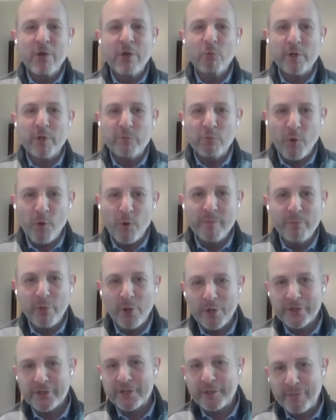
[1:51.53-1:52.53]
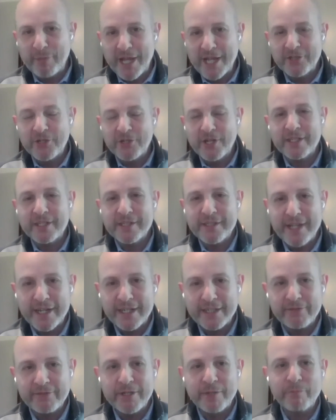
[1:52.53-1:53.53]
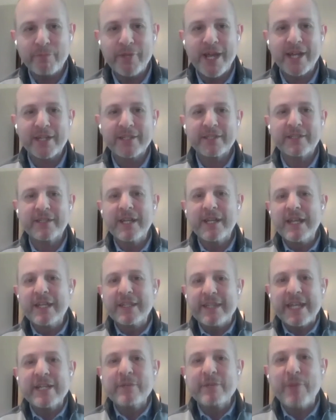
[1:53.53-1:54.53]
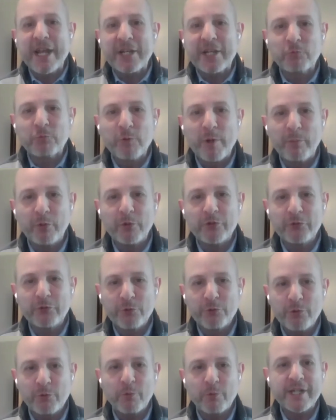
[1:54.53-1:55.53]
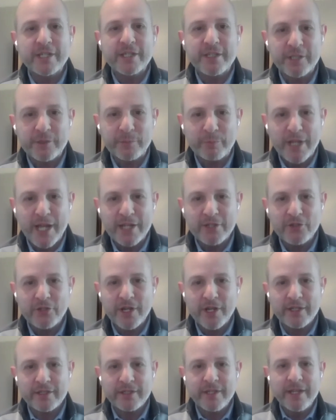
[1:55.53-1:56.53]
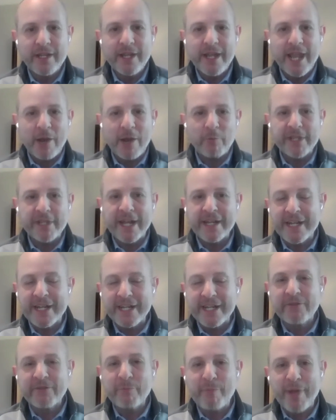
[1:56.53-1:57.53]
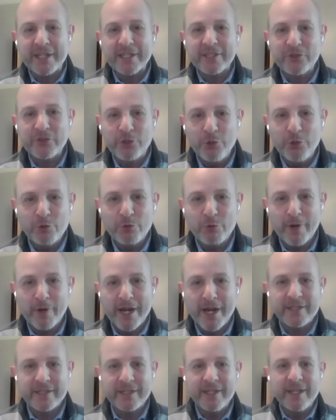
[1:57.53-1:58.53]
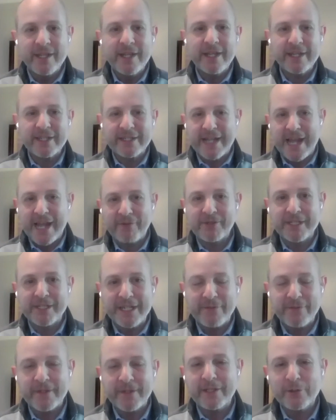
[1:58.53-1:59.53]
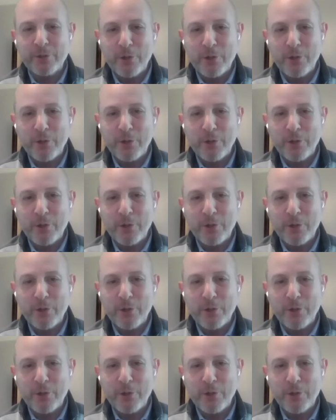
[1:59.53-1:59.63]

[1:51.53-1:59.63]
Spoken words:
When one part of the supply chain is negatively impacted, that impact ripples through the rest of the supply chain. And when that negative impact is too great, it can have significant